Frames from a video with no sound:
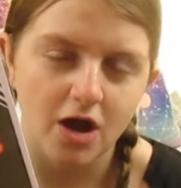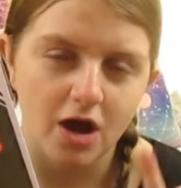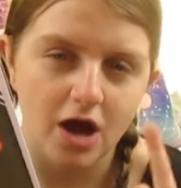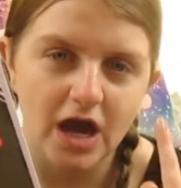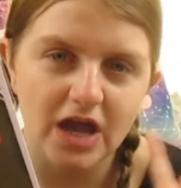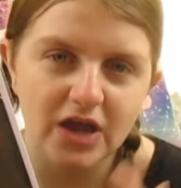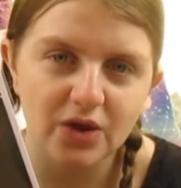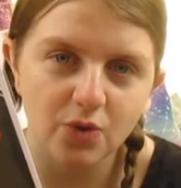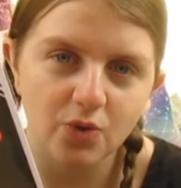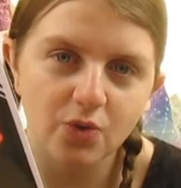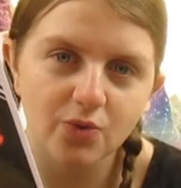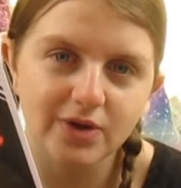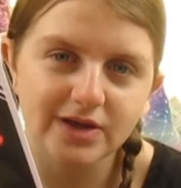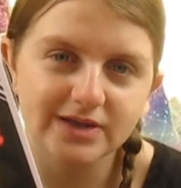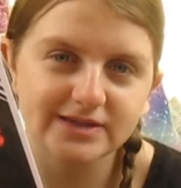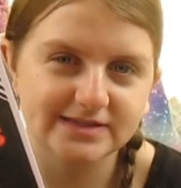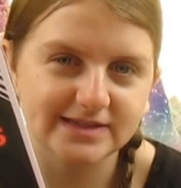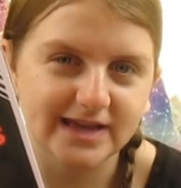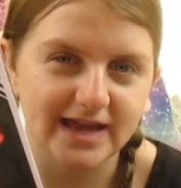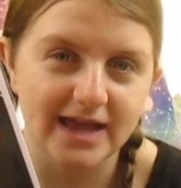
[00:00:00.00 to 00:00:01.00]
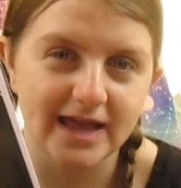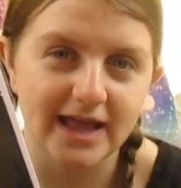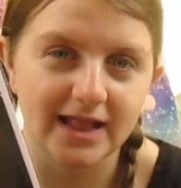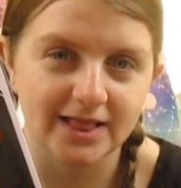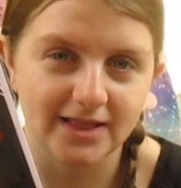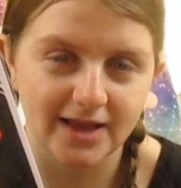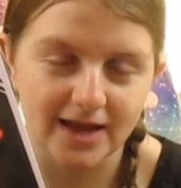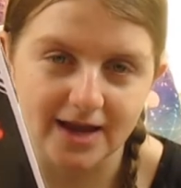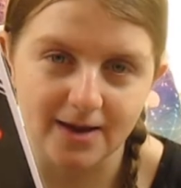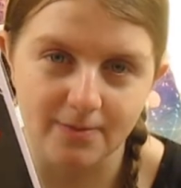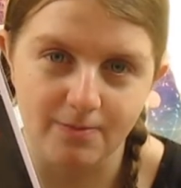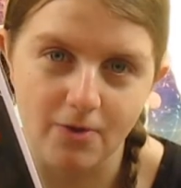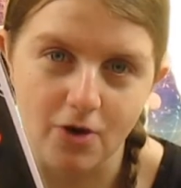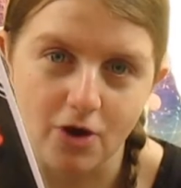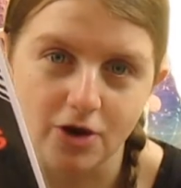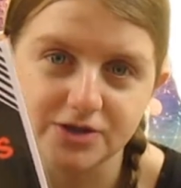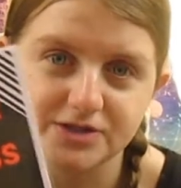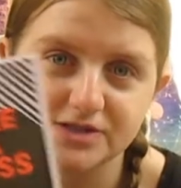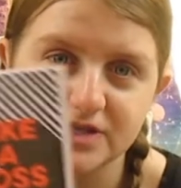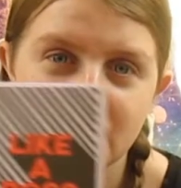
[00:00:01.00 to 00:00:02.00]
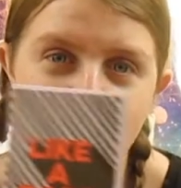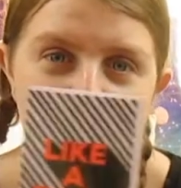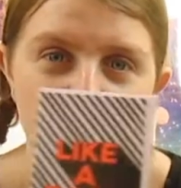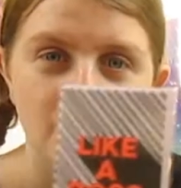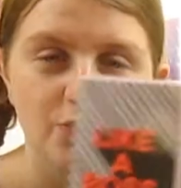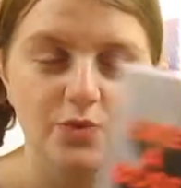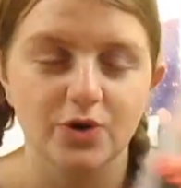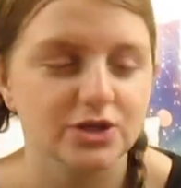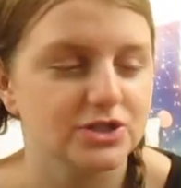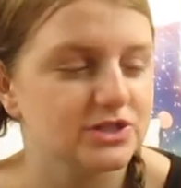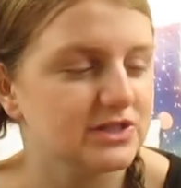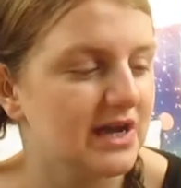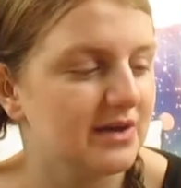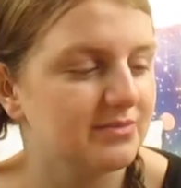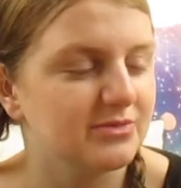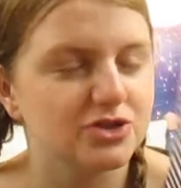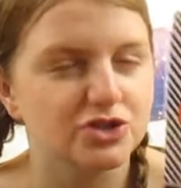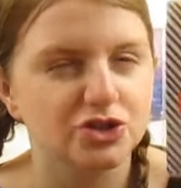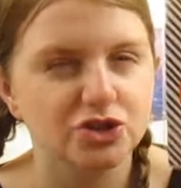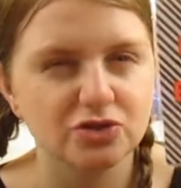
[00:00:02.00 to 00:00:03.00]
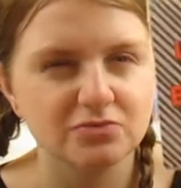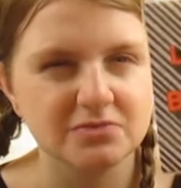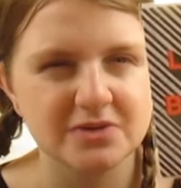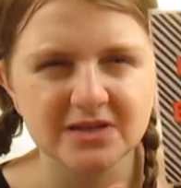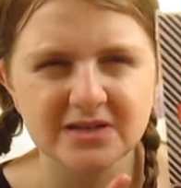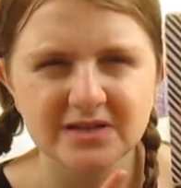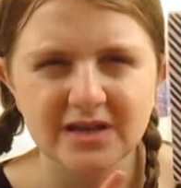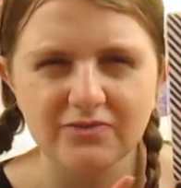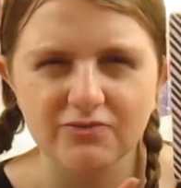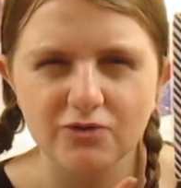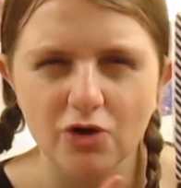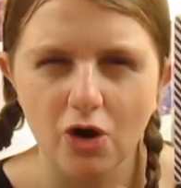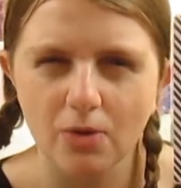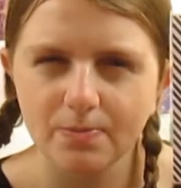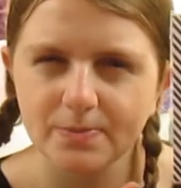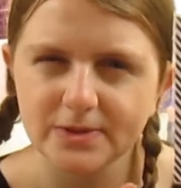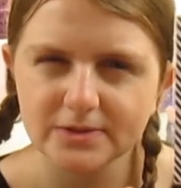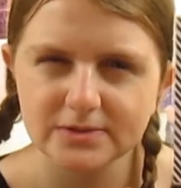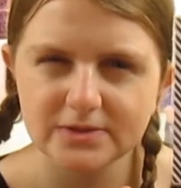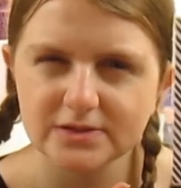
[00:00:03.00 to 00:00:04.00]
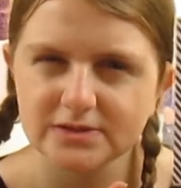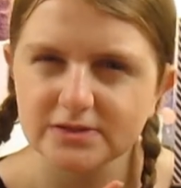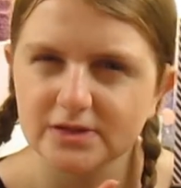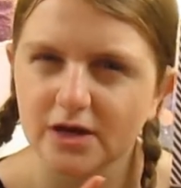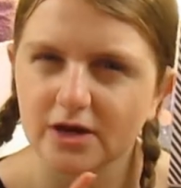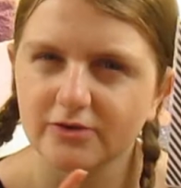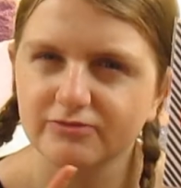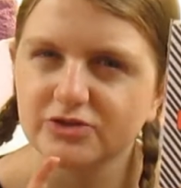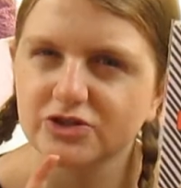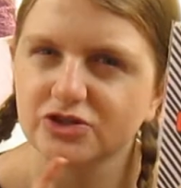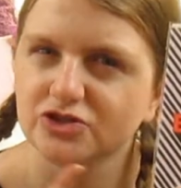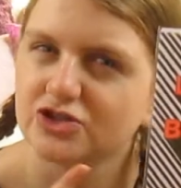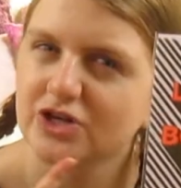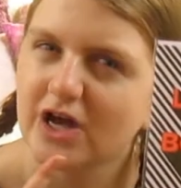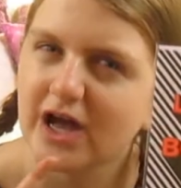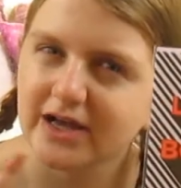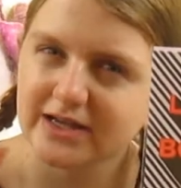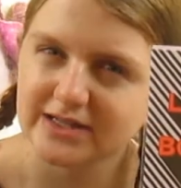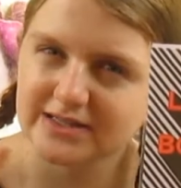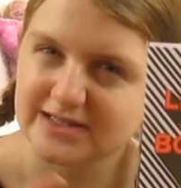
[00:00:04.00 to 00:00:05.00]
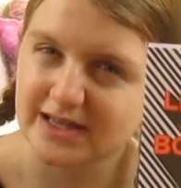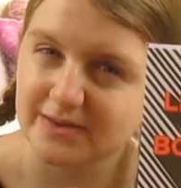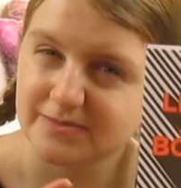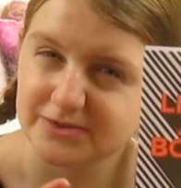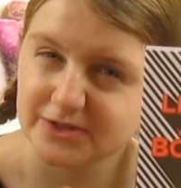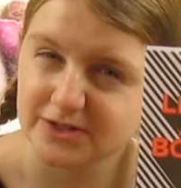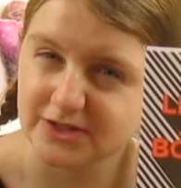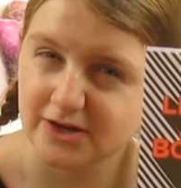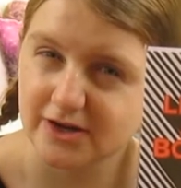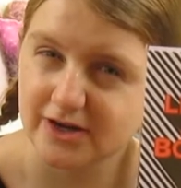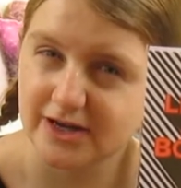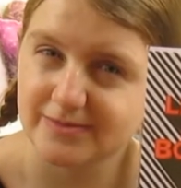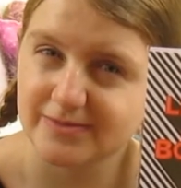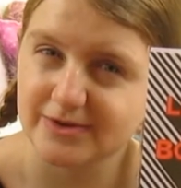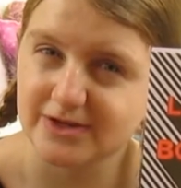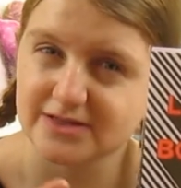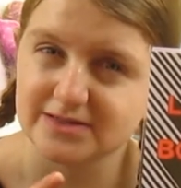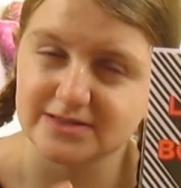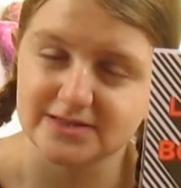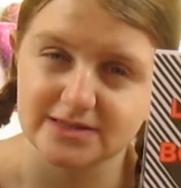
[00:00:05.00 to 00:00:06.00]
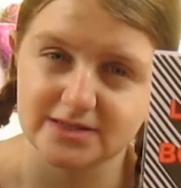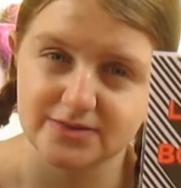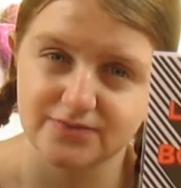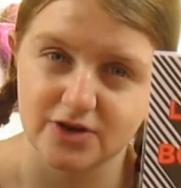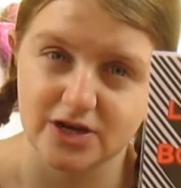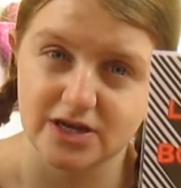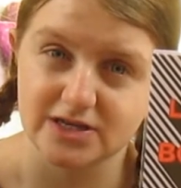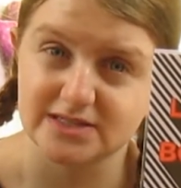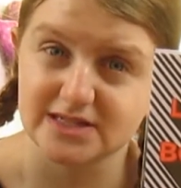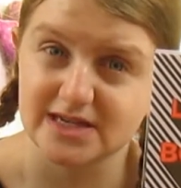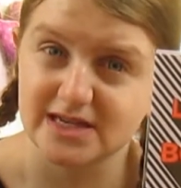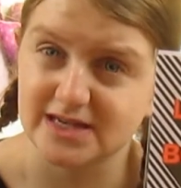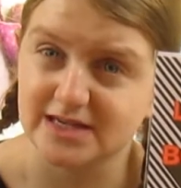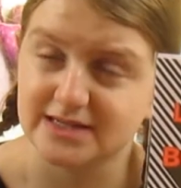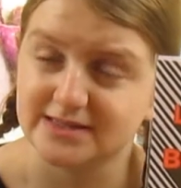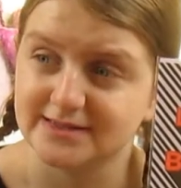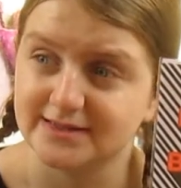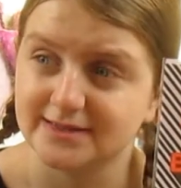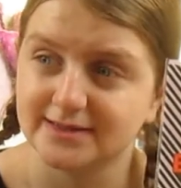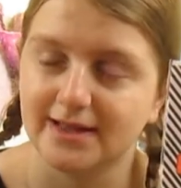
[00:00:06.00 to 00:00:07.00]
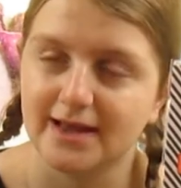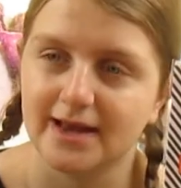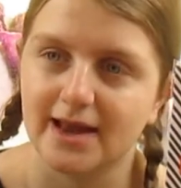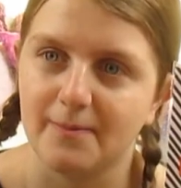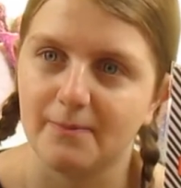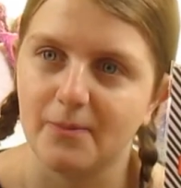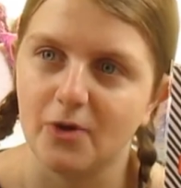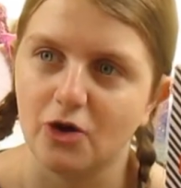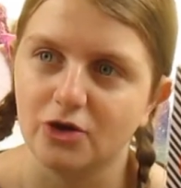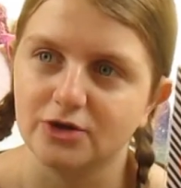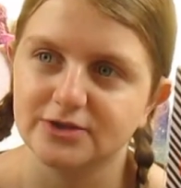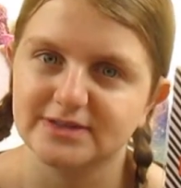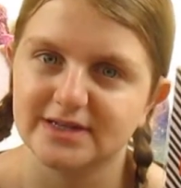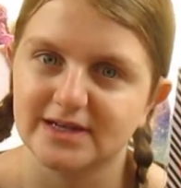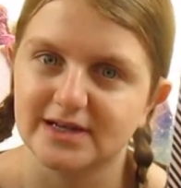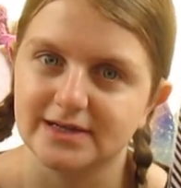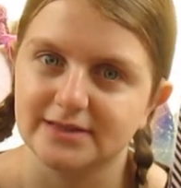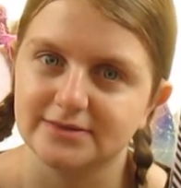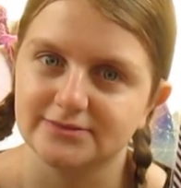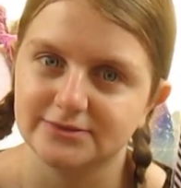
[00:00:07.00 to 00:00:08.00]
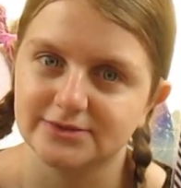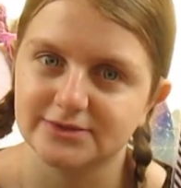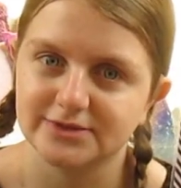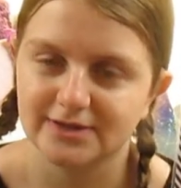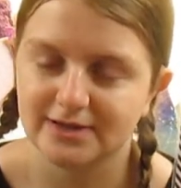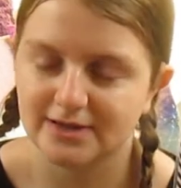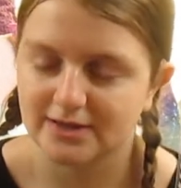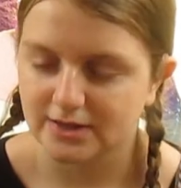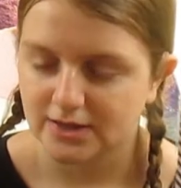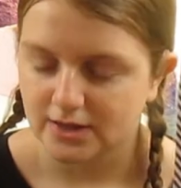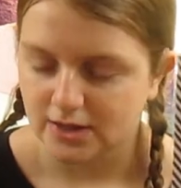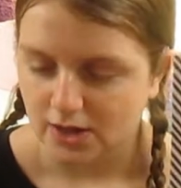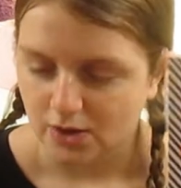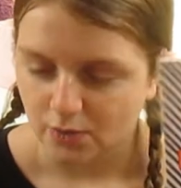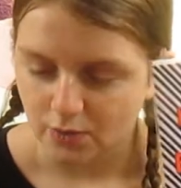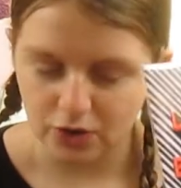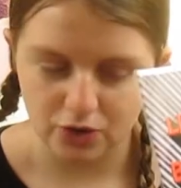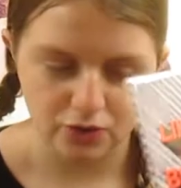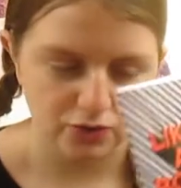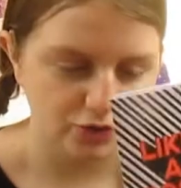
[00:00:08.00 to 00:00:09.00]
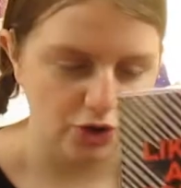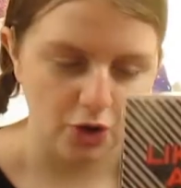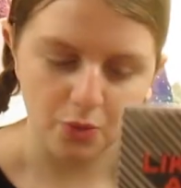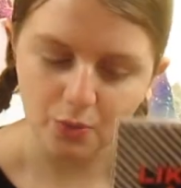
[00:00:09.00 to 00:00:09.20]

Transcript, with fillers: I always say like a boss, which I'm assuming they copied this after Jacksepticeye, because his phrase is like a boss, and we all know